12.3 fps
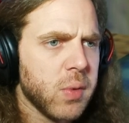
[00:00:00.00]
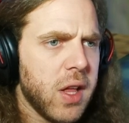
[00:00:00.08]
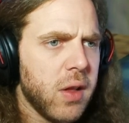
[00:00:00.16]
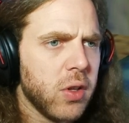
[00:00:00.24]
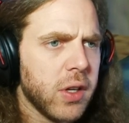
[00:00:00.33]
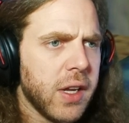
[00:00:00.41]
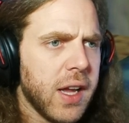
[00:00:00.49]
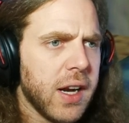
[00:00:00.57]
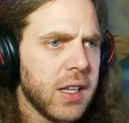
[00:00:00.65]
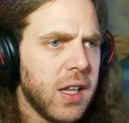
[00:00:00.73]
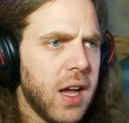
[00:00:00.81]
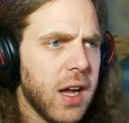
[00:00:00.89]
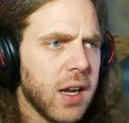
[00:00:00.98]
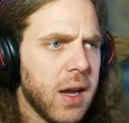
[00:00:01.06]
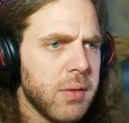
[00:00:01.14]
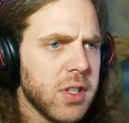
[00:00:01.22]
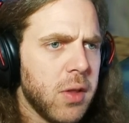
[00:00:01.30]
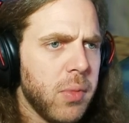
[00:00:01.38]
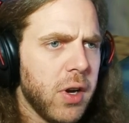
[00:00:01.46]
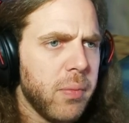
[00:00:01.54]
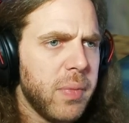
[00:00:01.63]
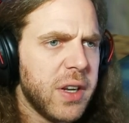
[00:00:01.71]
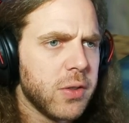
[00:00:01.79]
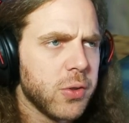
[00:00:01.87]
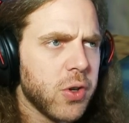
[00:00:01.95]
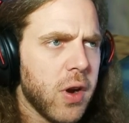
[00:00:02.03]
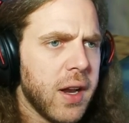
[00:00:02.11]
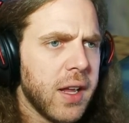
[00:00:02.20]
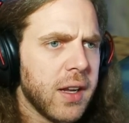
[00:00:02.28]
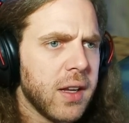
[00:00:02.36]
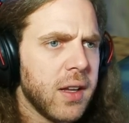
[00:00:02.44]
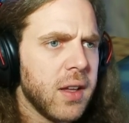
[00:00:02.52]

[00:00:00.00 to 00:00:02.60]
without looking at a clock. I was in the middle of mental training.